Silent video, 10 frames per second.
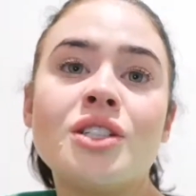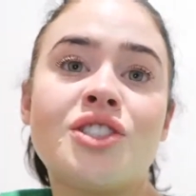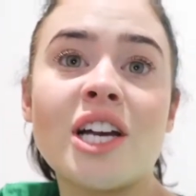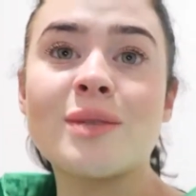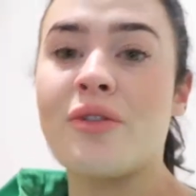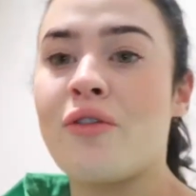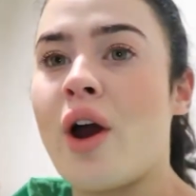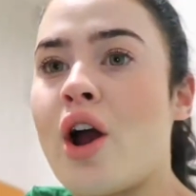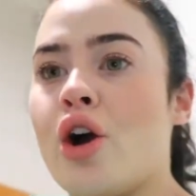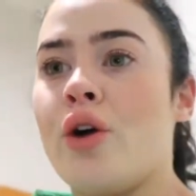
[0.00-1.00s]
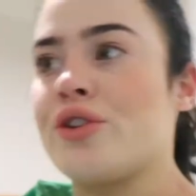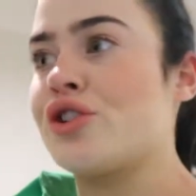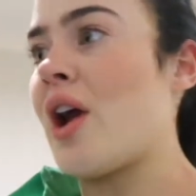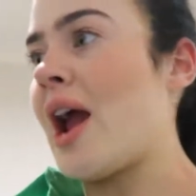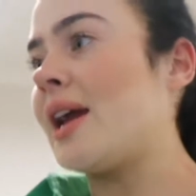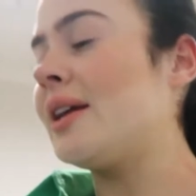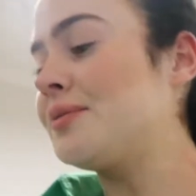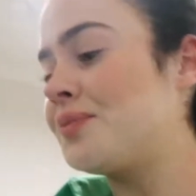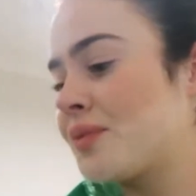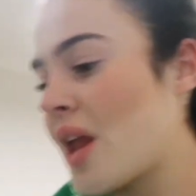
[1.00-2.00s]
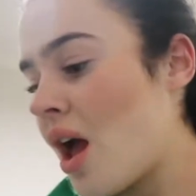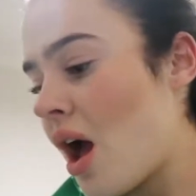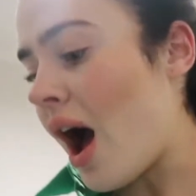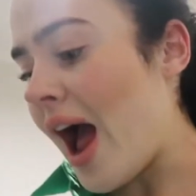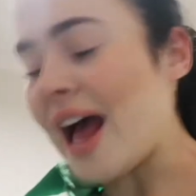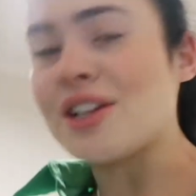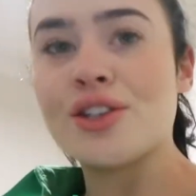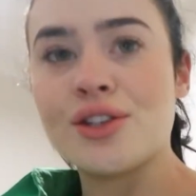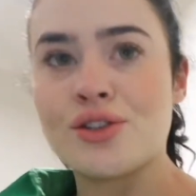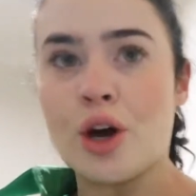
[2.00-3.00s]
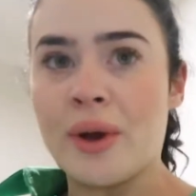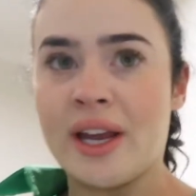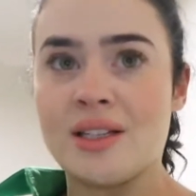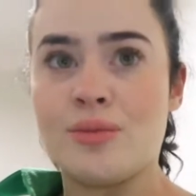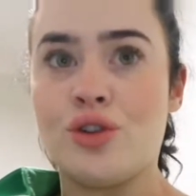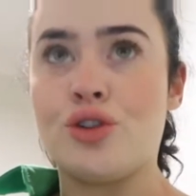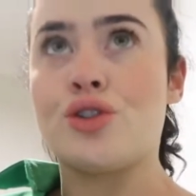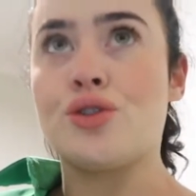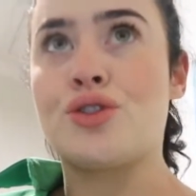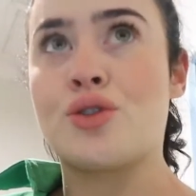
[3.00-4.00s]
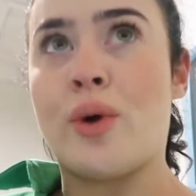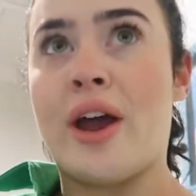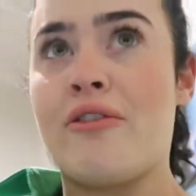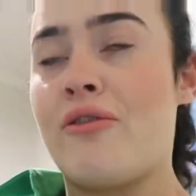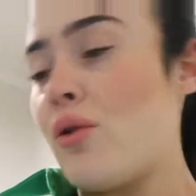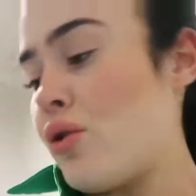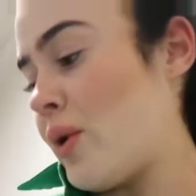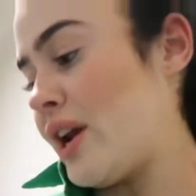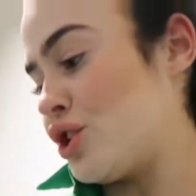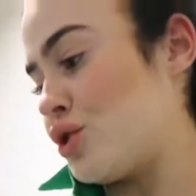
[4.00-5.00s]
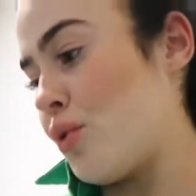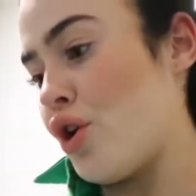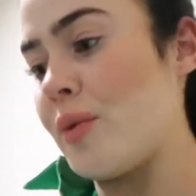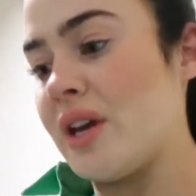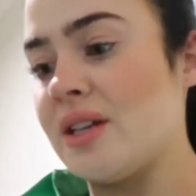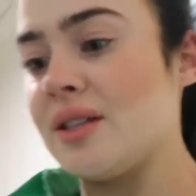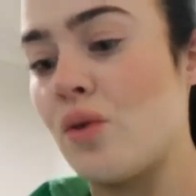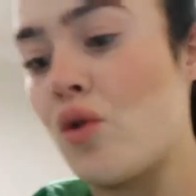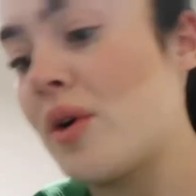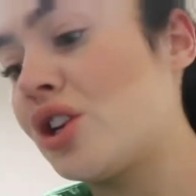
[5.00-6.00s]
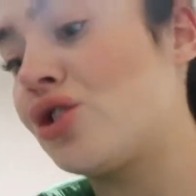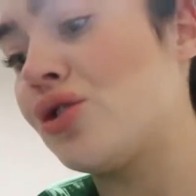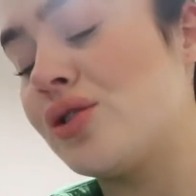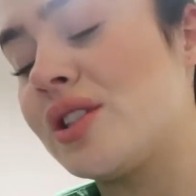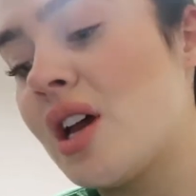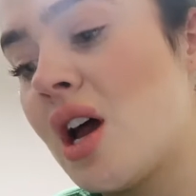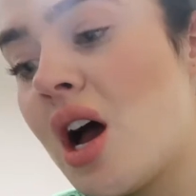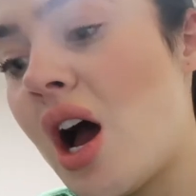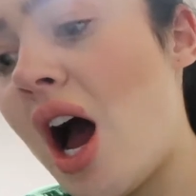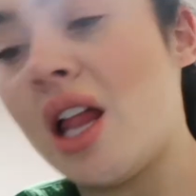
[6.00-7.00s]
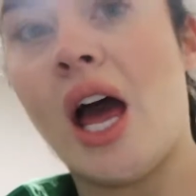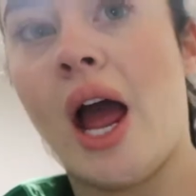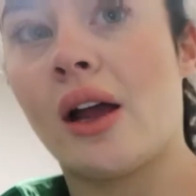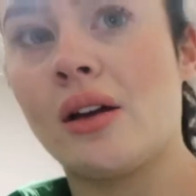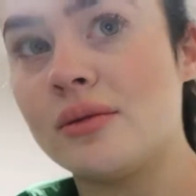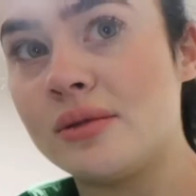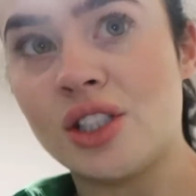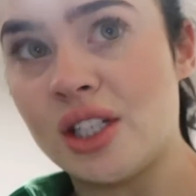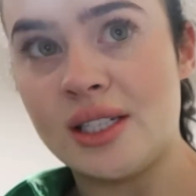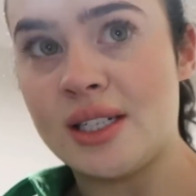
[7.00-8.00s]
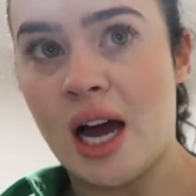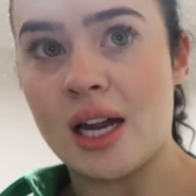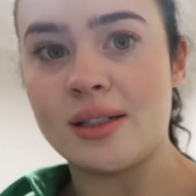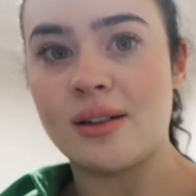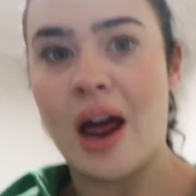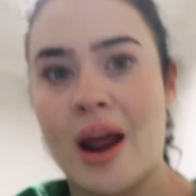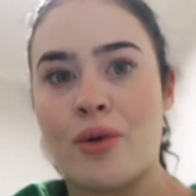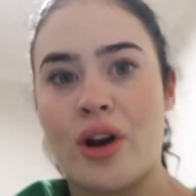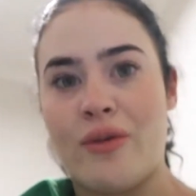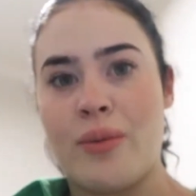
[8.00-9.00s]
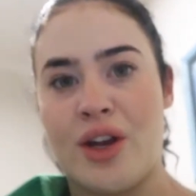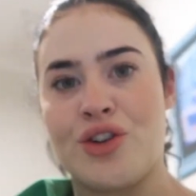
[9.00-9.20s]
just before I went on the train, I had to stop and get some new shoes to wear for the wedding tomorrow because all my shoes are like just done, and I'm not even being